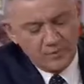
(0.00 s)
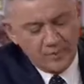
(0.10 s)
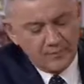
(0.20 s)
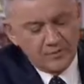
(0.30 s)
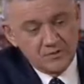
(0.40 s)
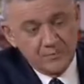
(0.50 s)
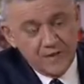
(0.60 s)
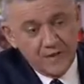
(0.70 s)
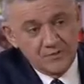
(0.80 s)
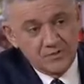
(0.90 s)
point you make, because
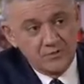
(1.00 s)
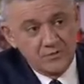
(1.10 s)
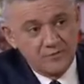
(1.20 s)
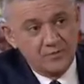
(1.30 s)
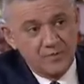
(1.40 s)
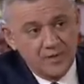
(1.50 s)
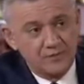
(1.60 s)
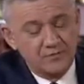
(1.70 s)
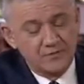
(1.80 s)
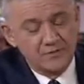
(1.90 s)
perhaps those other
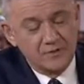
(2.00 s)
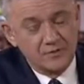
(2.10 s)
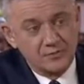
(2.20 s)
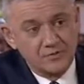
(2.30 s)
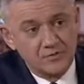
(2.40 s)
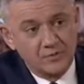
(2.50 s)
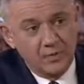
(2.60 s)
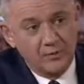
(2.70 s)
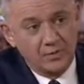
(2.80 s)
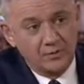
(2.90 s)
benefits are the reason
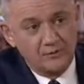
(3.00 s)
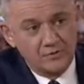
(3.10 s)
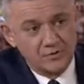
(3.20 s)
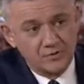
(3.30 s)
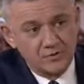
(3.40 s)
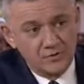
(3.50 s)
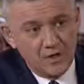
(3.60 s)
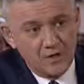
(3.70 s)
why politicians